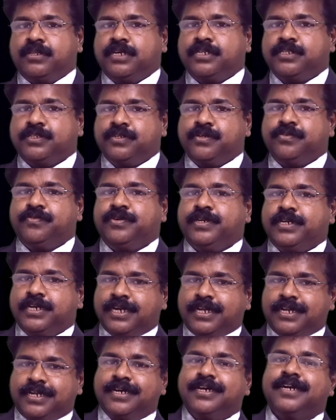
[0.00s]
That's why we
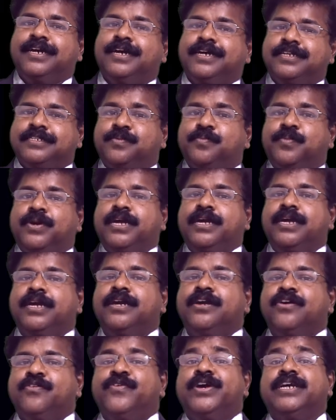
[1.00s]
are
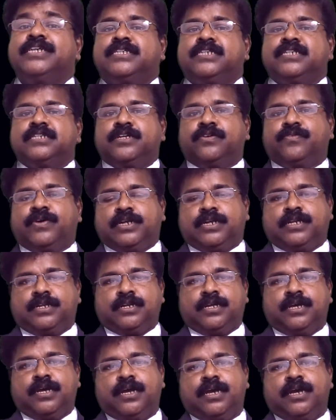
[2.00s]
simply wasting the water.